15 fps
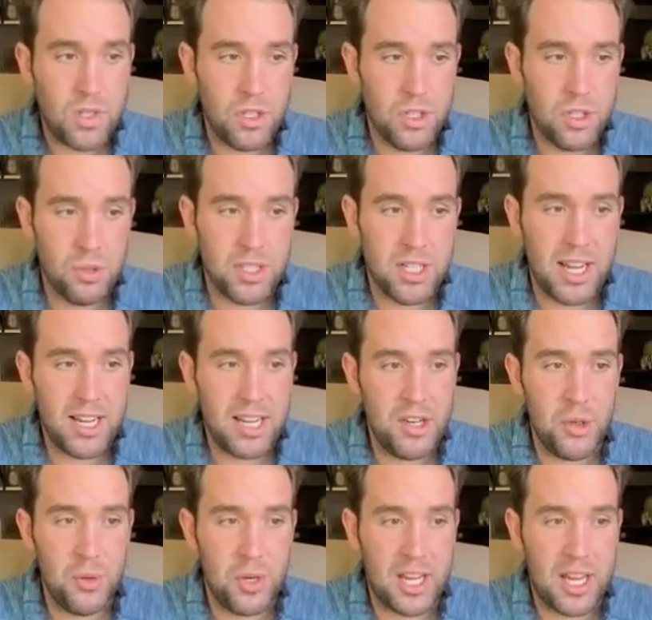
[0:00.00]
So take
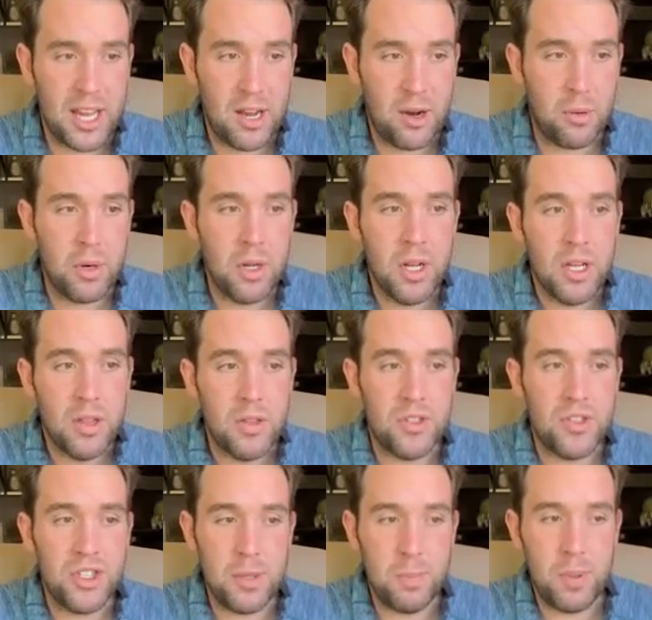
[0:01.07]
into account the
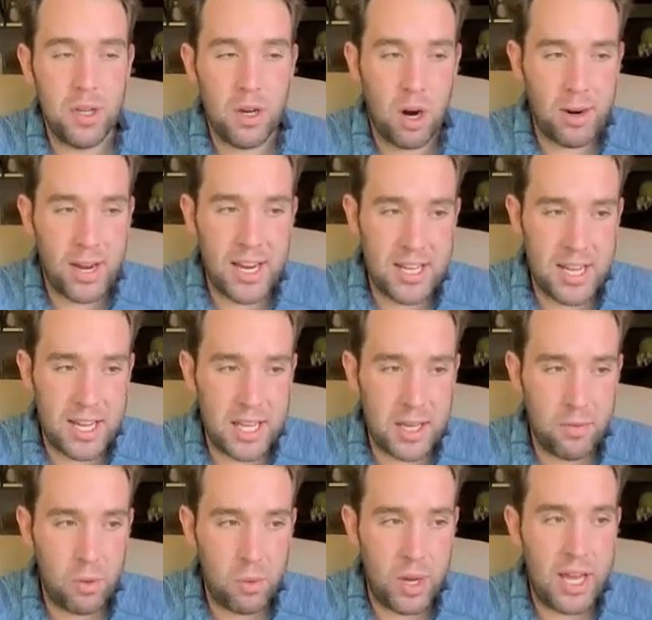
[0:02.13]
CPR 8-day
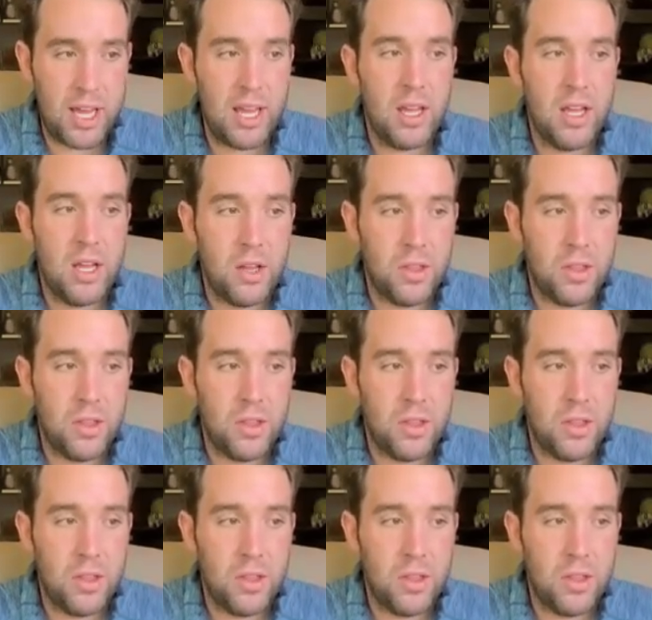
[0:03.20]
giveaway,